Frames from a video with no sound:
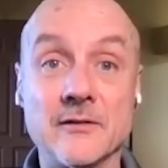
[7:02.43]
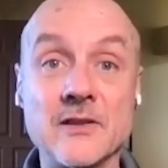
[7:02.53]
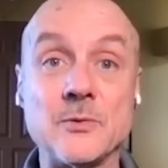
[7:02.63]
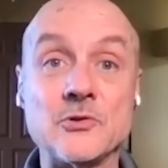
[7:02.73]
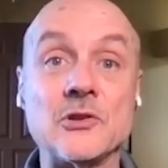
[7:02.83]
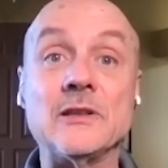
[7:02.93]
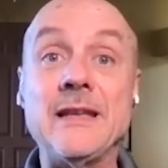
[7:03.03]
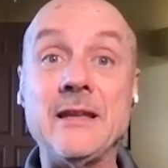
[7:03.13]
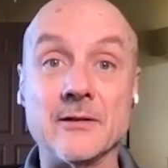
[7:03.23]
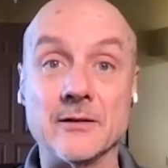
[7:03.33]
spiritual
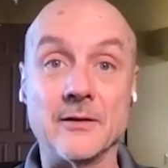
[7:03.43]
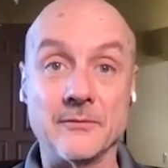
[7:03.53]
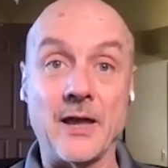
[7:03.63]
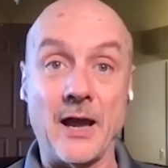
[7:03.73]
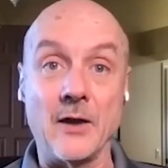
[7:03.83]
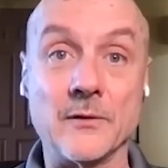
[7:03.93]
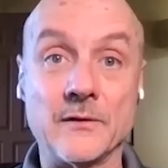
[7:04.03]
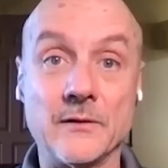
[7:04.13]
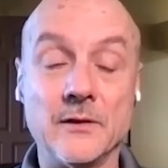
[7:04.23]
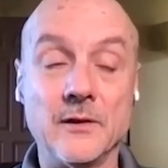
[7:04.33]
leader of the
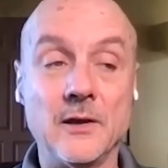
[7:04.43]
house,